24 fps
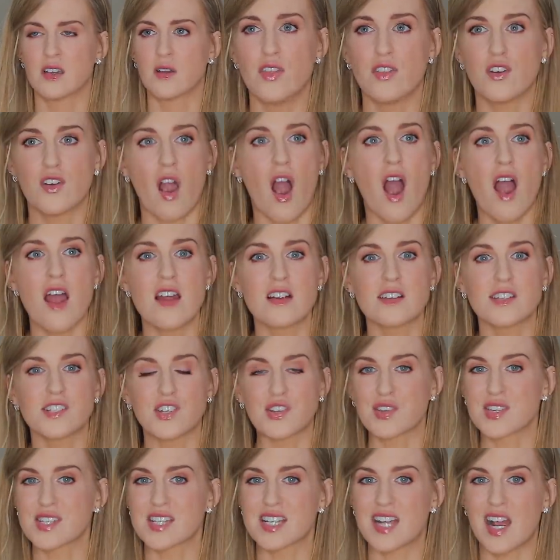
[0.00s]
There are
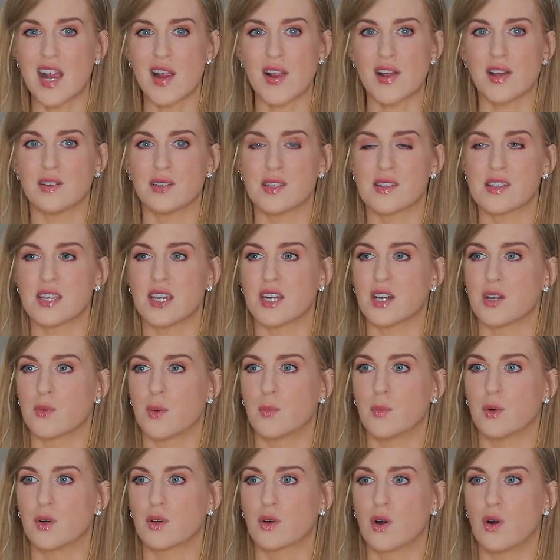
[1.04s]
certain scenarios here
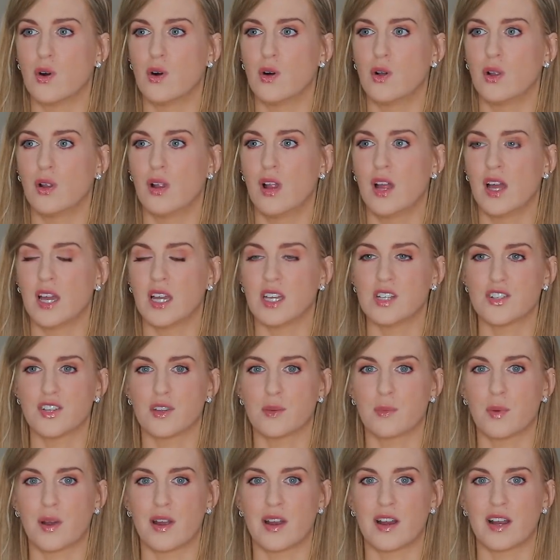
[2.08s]
when we'll call each
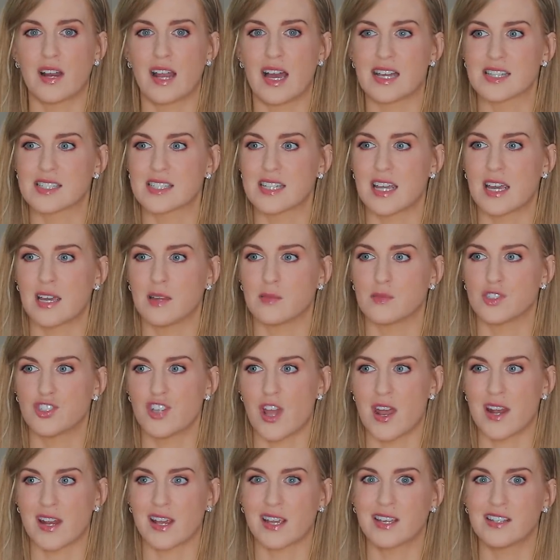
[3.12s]
other by our last names,
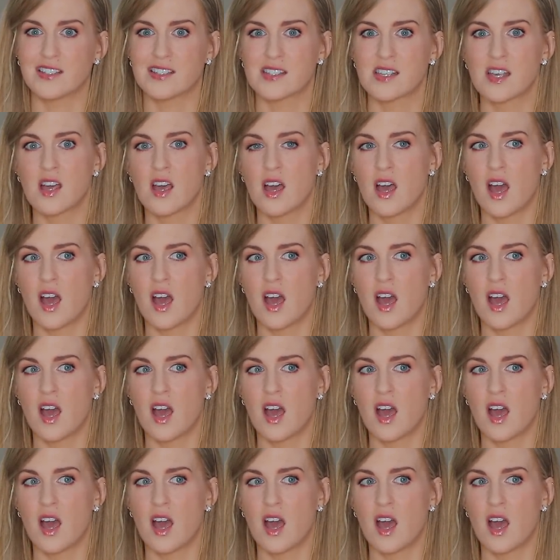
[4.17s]
Jennings,